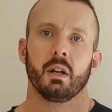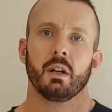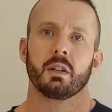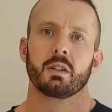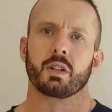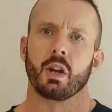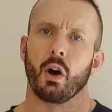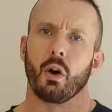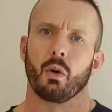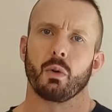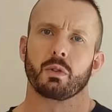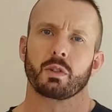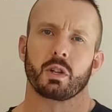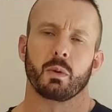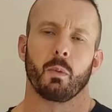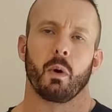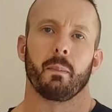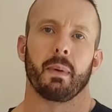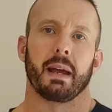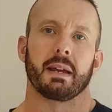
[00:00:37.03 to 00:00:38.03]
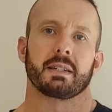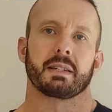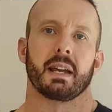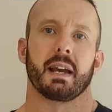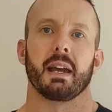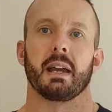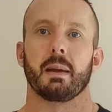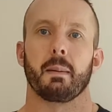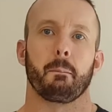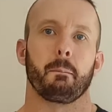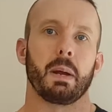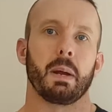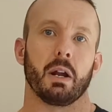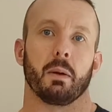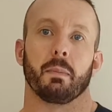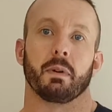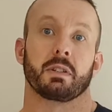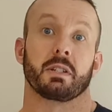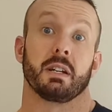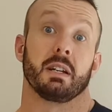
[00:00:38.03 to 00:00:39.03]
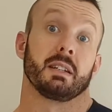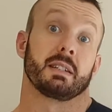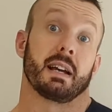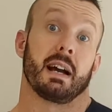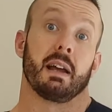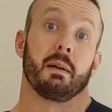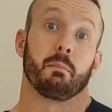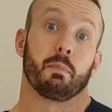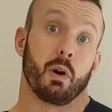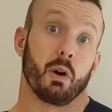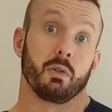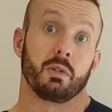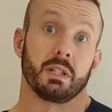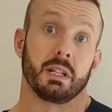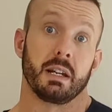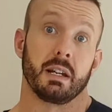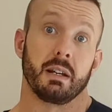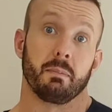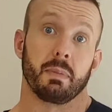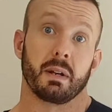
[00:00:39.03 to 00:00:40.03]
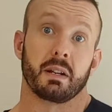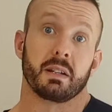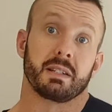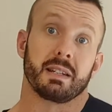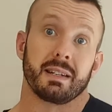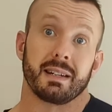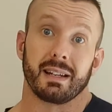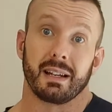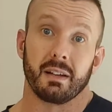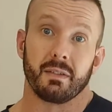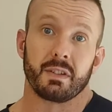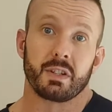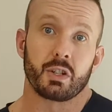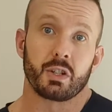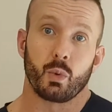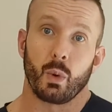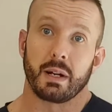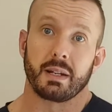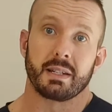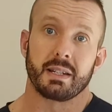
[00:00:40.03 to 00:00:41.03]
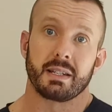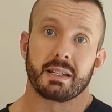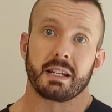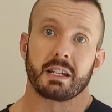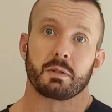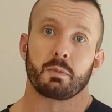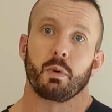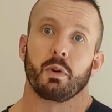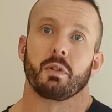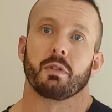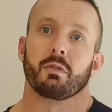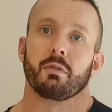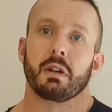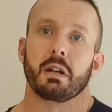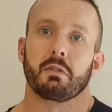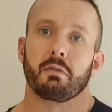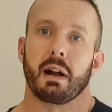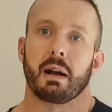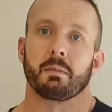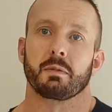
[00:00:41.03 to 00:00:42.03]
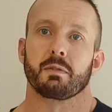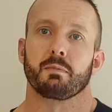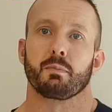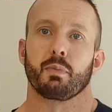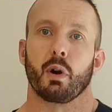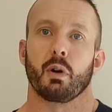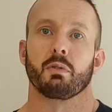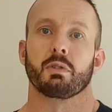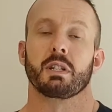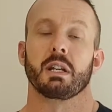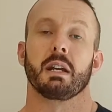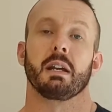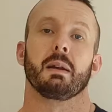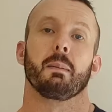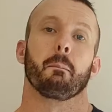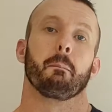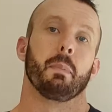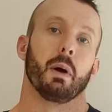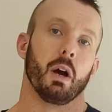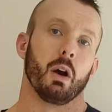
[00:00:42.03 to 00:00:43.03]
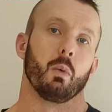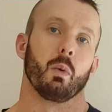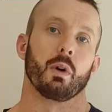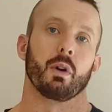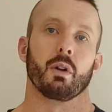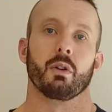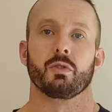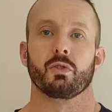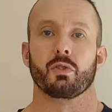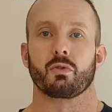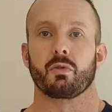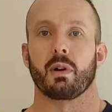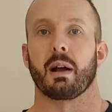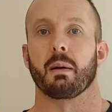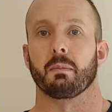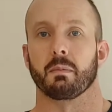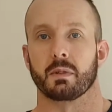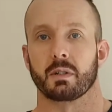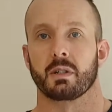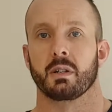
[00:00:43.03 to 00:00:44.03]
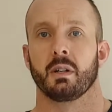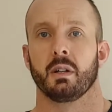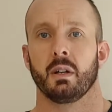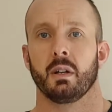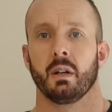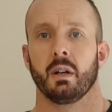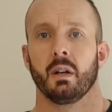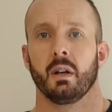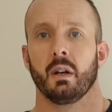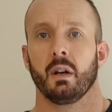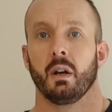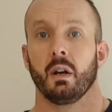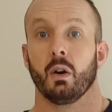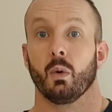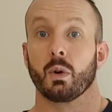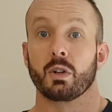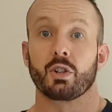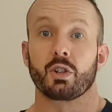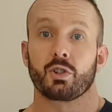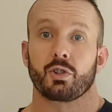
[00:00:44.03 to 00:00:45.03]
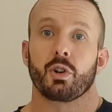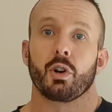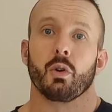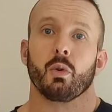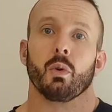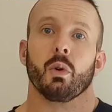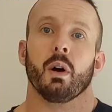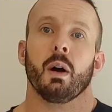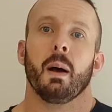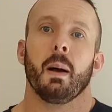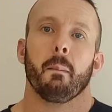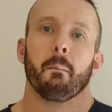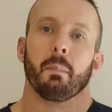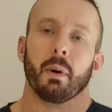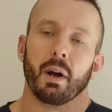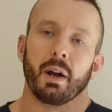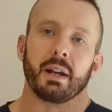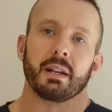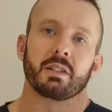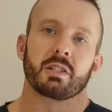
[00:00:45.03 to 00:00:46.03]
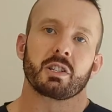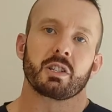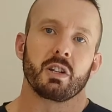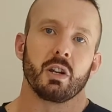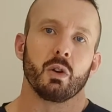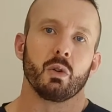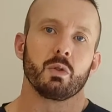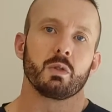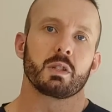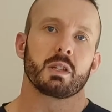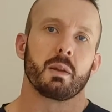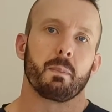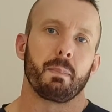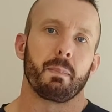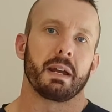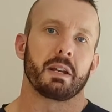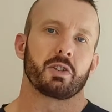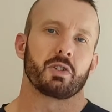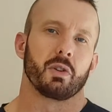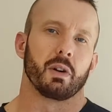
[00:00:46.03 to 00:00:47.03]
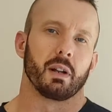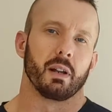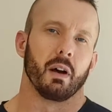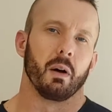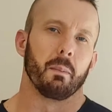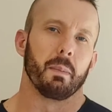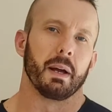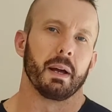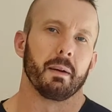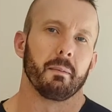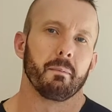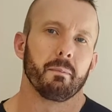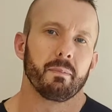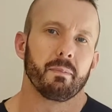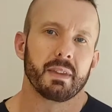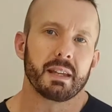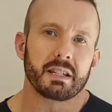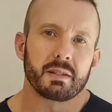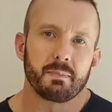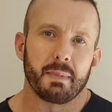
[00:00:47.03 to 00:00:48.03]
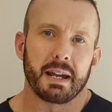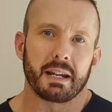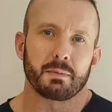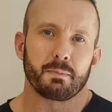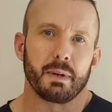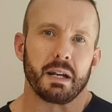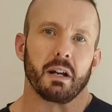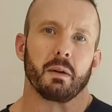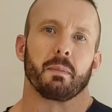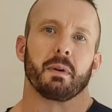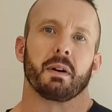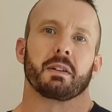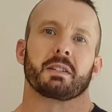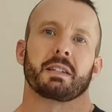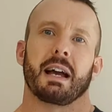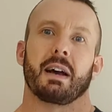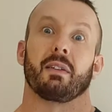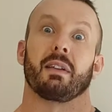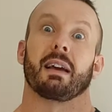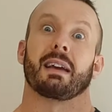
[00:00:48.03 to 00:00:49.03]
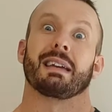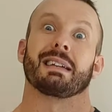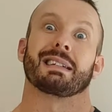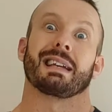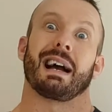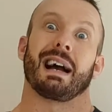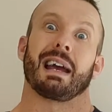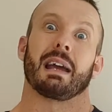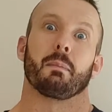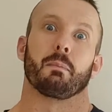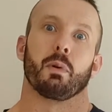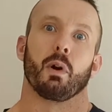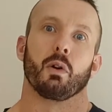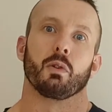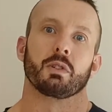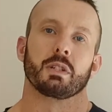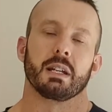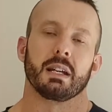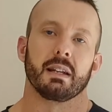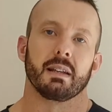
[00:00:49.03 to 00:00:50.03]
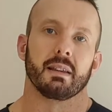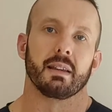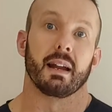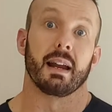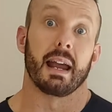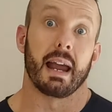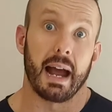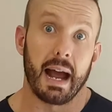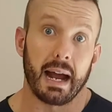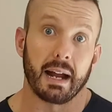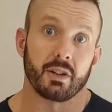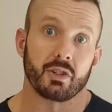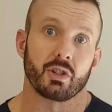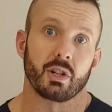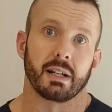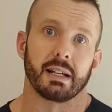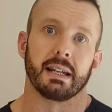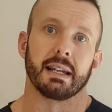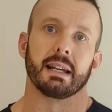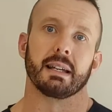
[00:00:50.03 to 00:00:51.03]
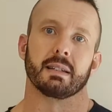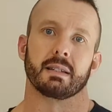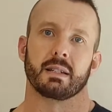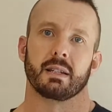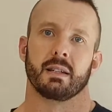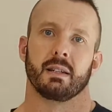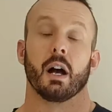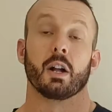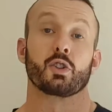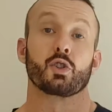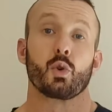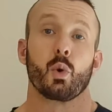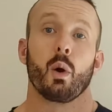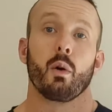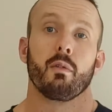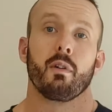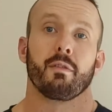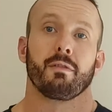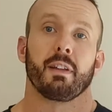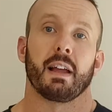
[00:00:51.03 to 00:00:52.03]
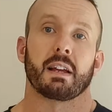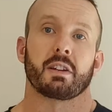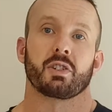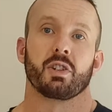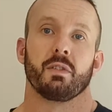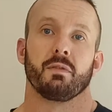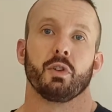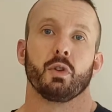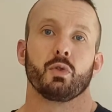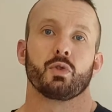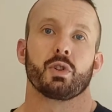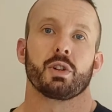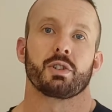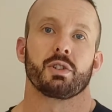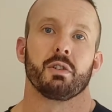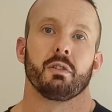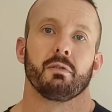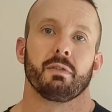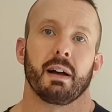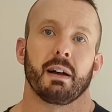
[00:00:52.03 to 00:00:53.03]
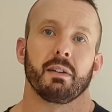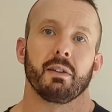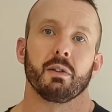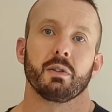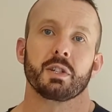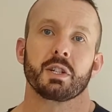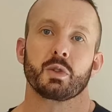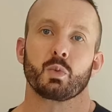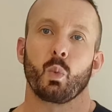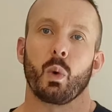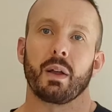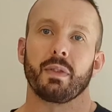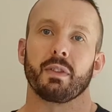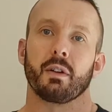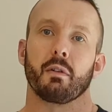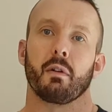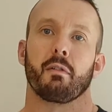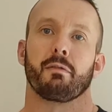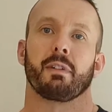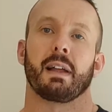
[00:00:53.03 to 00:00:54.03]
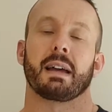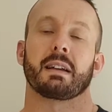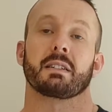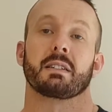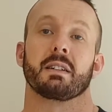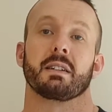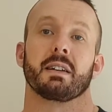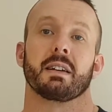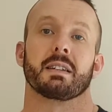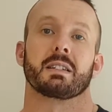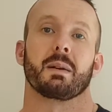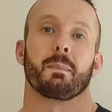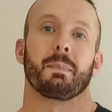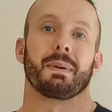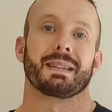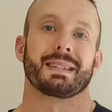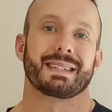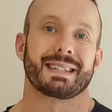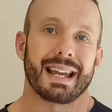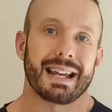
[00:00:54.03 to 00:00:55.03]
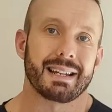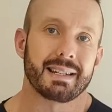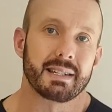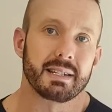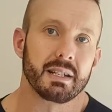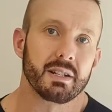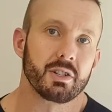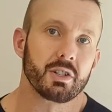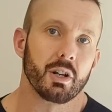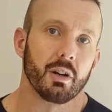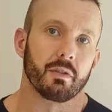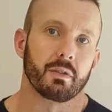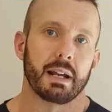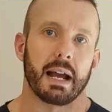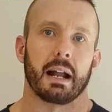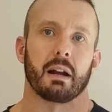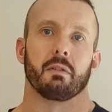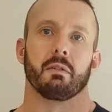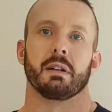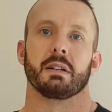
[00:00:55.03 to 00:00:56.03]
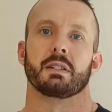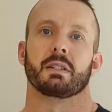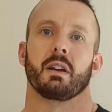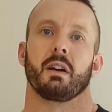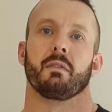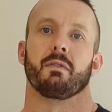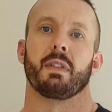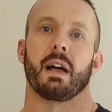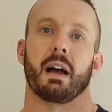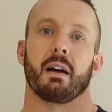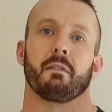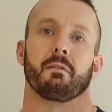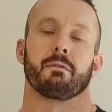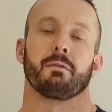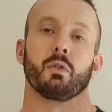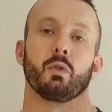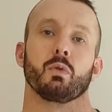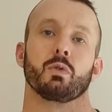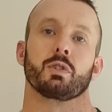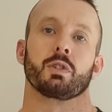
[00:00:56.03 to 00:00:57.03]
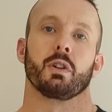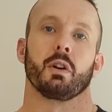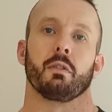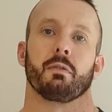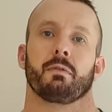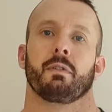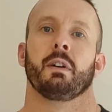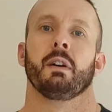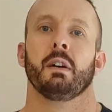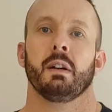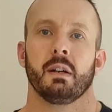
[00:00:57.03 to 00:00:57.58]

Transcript: So someone may say peanut butter is high in protein because it delivers 26.3 grams of protein per 100 grams, which is true, but it skews the picture a little bit. This makes peanut butter sound like it's higher protein than it actually is. A true reflection of nutritional values is when they're reflected as a percentage of calories of that foodstuff.